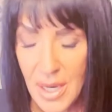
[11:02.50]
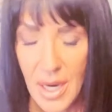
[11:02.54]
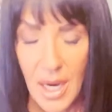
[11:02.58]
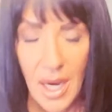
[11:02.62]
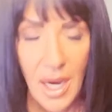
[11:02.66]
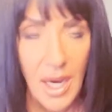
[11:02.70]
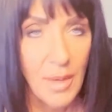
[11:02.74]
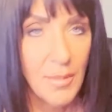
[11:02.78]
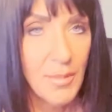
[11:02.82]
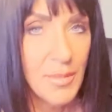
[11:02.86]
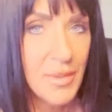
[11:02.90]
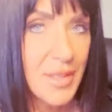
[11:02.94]

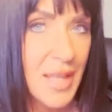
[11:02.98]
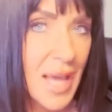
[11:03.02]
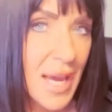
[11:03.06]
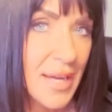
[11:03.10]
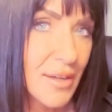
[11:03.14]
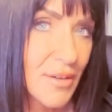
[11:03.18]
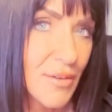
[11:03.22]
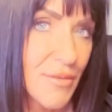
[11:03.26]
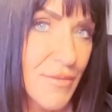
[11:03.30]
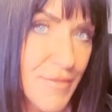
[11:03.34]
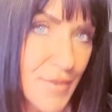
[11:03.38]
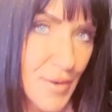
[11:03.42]
um, lack
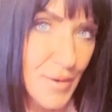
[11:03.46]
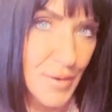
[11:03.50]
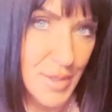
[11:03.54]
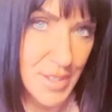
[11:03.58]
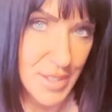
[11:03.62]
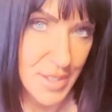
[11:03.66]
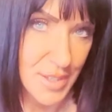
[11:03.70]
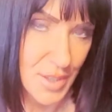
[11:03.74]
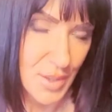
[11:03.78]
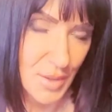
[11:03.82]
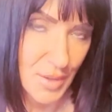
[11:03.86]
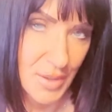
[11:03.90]
of
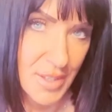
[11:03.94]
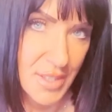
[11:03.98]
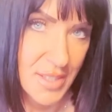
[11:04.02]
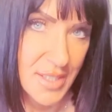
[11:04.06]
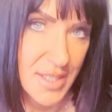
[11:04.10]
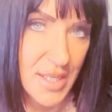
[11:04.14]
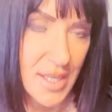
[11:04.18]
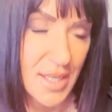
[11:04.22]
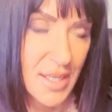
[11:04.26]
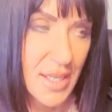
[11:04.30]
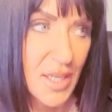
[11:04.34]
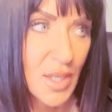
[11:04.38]
focus during the
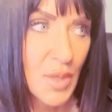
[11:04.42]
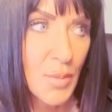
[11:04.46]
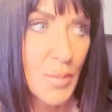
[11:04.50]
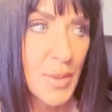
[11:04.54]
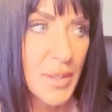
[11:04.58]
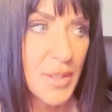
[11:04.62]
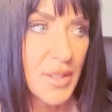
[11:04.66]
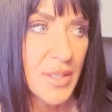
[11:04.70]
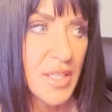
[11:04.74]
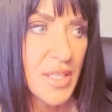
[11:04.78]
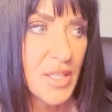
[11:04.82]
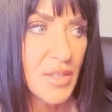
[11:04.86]
day,
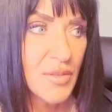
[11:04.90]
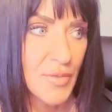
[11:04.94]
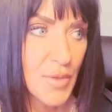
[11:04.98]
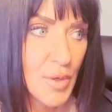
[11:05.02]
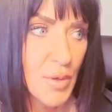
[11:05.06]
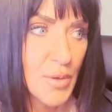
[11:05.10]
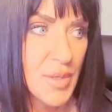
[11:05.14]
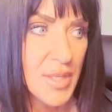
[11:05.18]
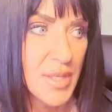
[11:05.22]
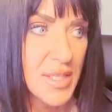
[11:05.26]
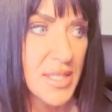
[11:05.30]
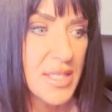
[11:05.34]
inability to
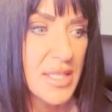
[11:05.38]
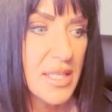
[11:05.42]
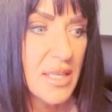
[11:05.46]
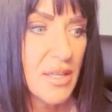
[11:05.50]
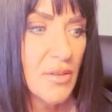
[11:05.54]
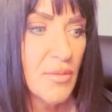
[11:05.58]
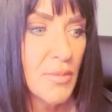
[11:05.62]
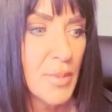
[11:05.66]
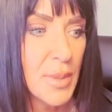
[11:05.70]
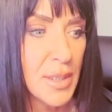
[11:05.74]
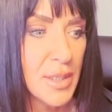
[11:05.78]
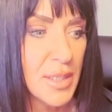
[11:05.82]
focus,
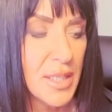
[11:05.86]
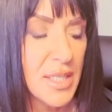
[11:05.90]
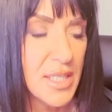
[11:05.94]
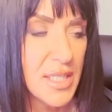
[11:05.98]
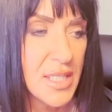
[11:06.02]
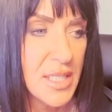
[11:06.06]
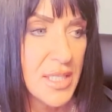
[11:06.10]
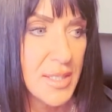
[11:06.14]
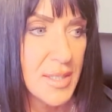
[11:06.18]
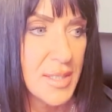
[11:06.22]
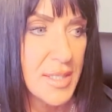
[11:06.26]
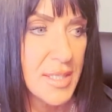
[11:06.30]
inability
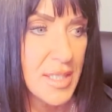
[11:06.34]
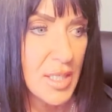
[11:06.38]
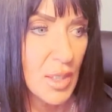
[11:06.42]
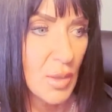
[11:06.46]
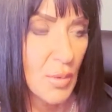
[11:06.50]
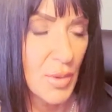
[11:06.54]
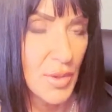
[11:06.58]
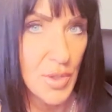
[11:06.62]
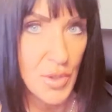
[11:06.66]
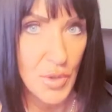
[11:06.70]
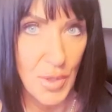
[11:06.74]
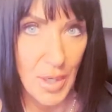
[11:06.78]
to stick
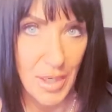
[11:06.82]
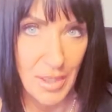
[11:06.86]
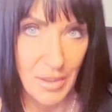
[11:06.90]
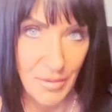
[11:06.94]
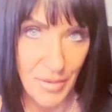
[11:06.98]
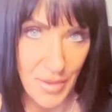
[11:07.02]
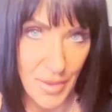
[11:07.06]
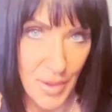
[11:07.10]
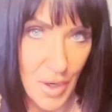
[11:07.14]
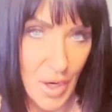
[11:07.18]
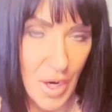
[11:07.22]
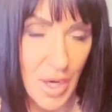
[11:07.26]
with a train of
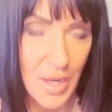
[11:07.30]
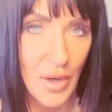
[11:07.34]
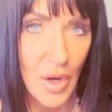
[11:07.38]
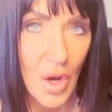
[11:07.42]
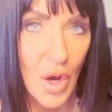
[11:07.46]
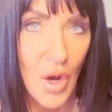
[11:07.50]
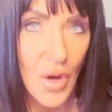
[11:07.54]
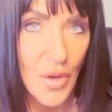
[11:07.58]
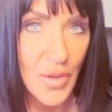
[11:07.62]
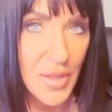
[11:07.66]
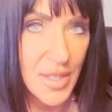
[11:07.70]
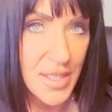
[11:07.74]
thought,
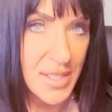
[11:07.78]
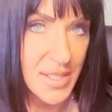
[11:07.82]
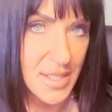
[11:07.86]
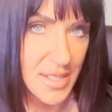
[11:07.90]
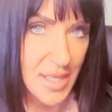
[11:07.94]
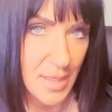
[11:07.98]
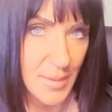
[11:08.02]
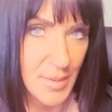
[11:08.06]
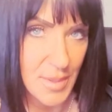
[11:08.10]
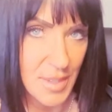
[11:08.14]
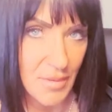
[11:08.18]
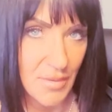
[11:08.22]
all these
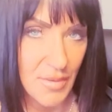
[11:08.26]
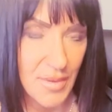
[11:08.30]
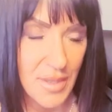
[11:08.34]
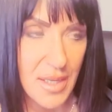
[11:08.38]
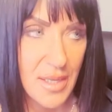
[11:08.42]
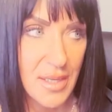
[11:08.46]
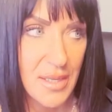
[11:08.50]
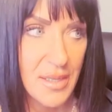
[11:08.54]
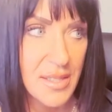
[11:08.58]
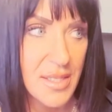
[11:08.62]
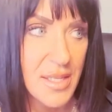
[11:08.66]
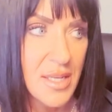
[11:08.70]
types of
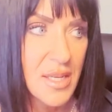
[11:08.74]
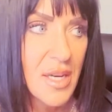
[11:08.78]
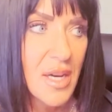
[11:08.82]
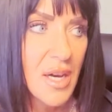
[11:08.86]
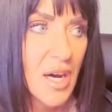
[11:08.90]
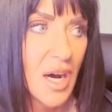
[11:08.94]
things.